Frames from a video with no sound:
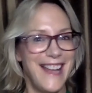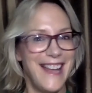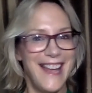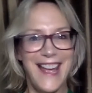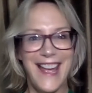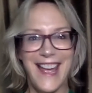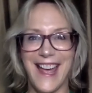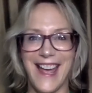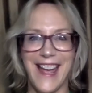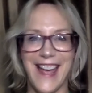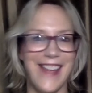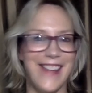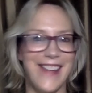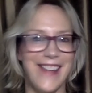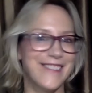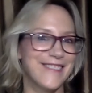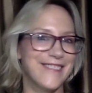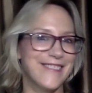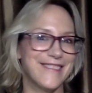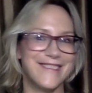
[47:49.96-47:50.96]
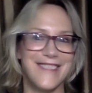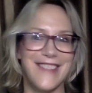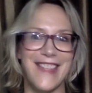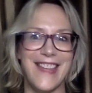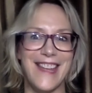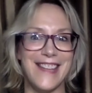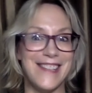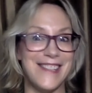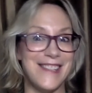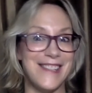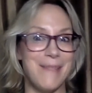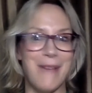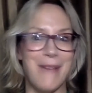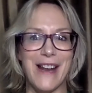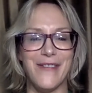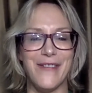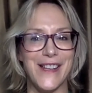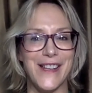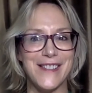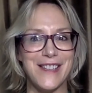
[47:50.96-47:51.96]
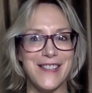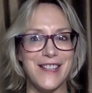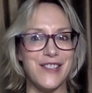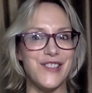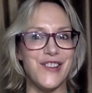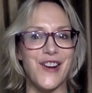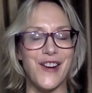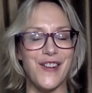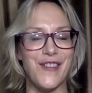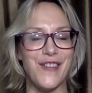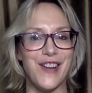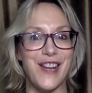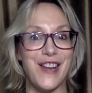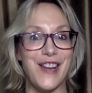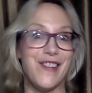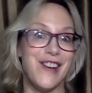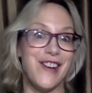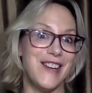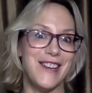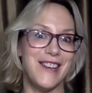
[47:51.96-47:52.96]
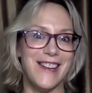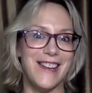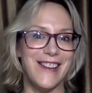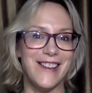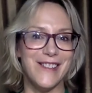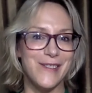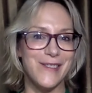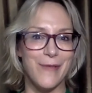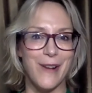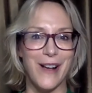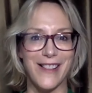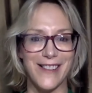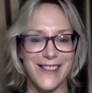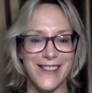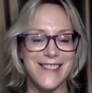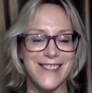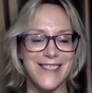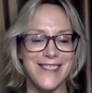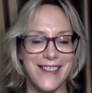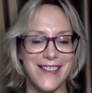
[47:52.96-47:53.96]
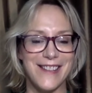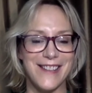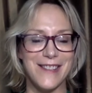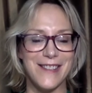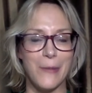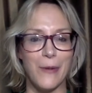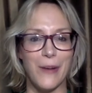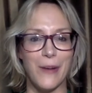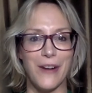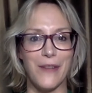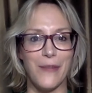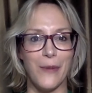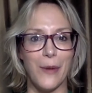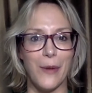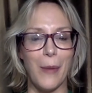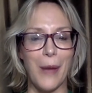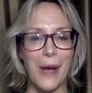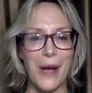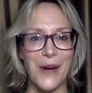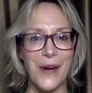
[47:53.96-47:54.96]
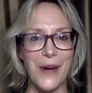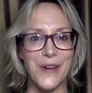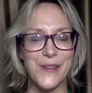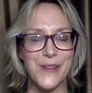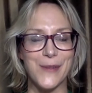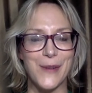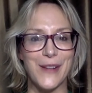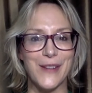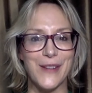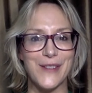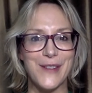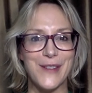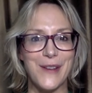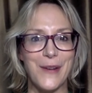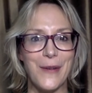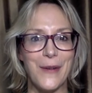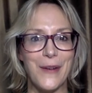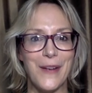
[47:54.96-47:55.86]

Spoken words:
And it's the manifesting chakra here in India as well. It's the one of willpower as well. So